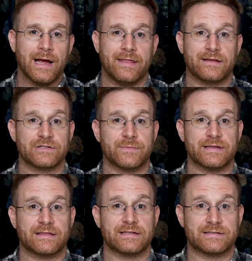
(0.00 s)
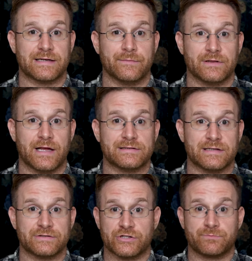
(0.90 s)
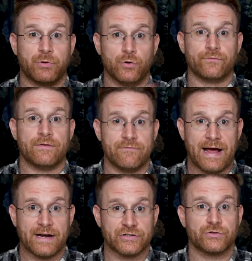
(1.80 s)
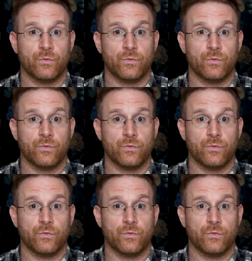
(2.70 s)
and it doesn't mean that the Sigma lenses just poof and vanish.